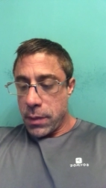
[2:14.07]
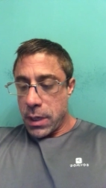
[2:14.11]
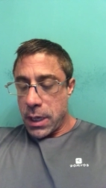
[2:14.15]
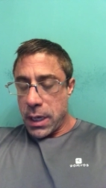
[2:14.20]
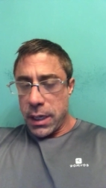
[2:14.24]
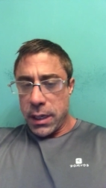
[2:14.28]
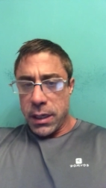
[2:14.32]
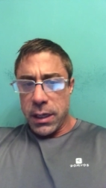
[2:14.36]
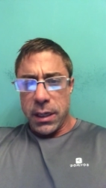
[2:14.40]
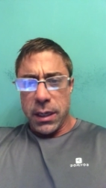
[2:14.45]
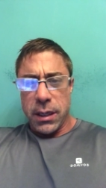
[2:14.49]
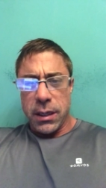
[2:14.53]

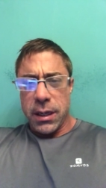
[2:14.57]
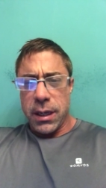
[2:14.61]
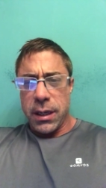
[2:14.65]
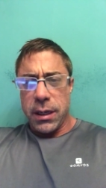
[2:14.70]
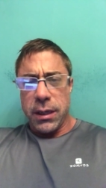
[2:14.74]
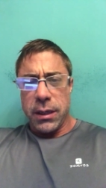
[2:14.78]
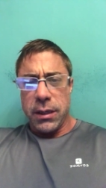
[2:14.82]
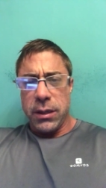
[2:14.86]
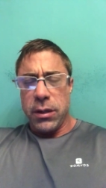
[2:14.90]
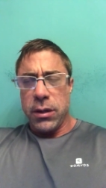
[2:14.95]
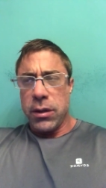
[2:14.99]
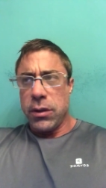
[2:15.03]
I can get,
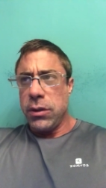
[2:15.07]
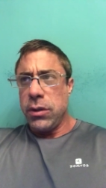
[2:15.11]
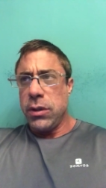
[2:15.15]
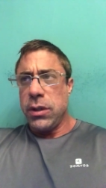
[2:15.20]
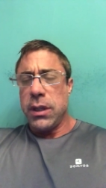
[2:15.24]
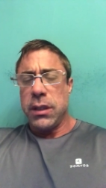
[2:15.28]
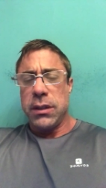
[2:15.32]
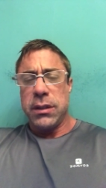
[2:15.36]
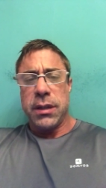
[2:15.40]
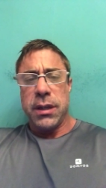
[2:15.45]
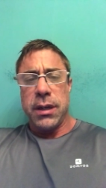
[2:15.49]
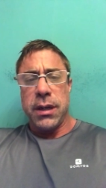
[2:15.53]
you
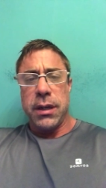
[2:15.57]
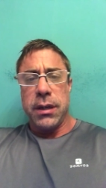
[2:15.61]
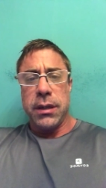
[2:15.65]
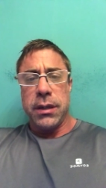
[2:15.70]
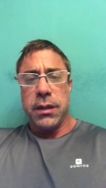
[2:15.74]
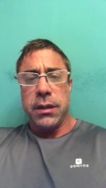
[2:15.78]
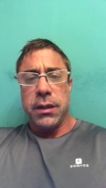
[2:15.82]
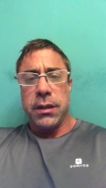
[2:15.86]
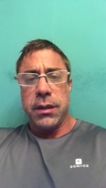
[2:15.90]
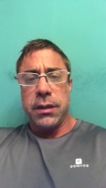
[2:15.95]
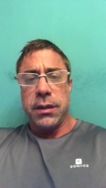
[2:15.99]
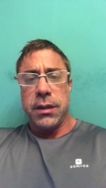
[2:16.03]
get
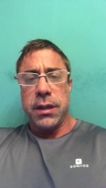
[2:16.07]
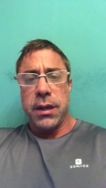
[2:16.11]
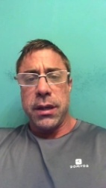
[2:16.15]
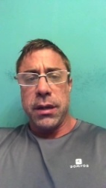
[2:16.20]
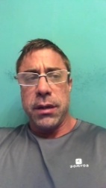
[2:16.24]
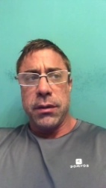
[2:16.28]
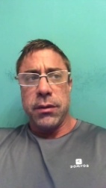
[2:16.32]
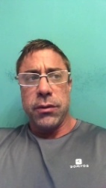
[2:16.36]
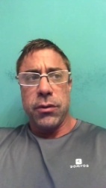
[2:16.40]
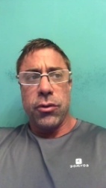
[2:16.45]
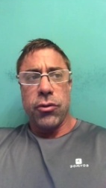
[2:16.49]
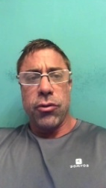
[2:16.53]

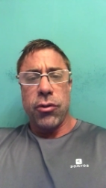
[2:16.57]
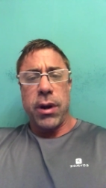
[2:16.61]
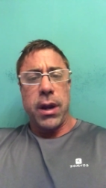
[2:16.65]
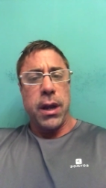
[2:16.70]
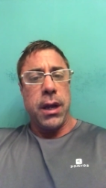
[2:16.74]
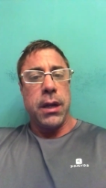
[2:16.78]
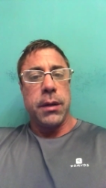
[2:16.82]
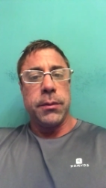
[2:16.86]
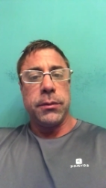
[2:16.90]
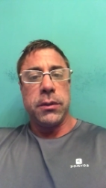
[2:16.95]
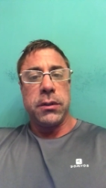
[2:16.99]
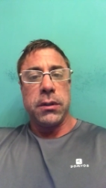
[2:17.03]
10
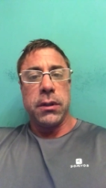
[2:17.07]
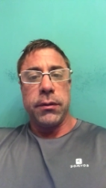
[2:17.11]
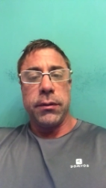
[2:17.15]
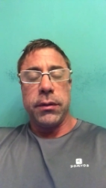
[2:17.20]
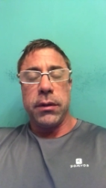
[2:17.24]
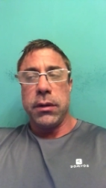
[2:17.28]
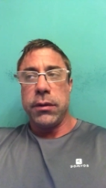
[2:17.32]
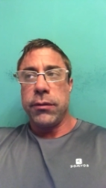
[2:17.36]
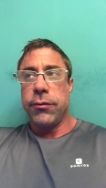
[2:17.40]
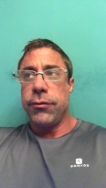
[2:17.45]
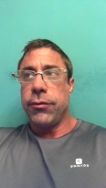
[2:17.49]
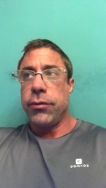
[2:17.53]
grams of
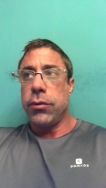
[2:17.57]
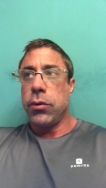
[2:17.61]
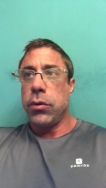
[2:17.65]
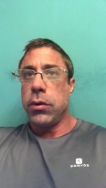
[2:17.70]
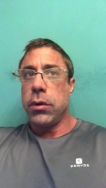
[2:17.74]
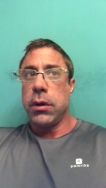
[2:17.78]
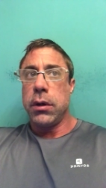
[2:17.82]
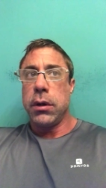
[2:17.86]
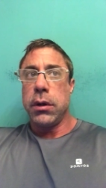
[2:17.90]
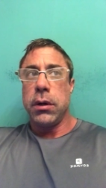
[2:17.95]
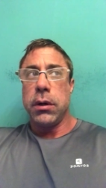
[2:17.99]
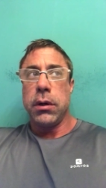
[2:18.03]
it
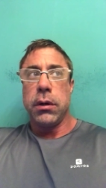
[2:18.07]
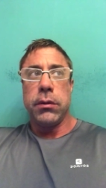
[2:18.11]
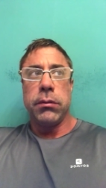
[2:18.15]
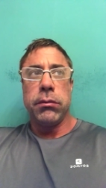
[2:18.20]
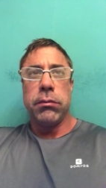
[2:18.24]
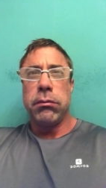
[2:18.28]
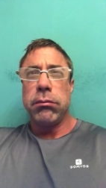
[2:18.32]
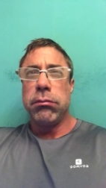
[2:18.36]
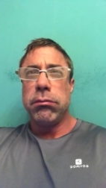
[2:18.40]
for